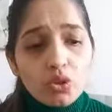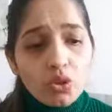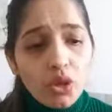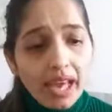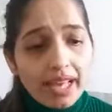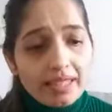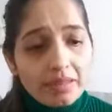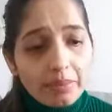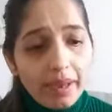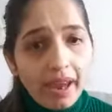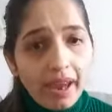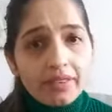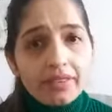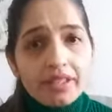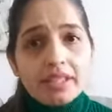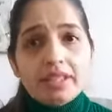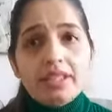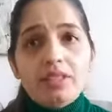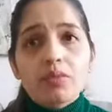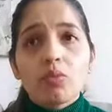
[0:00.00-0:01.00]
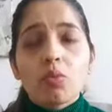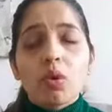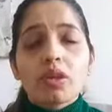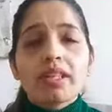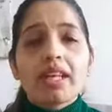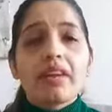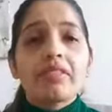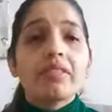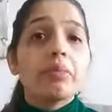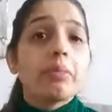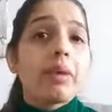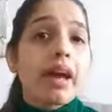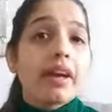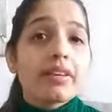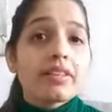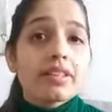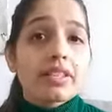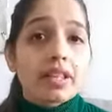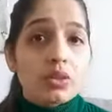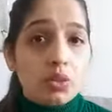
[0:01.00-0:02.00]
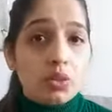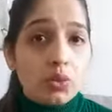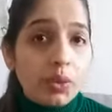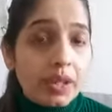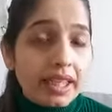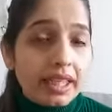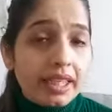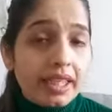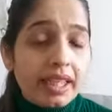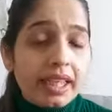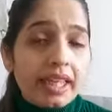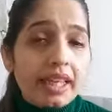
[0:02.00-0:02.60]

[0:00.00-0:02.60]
So as a parent, whatever the parents are doing,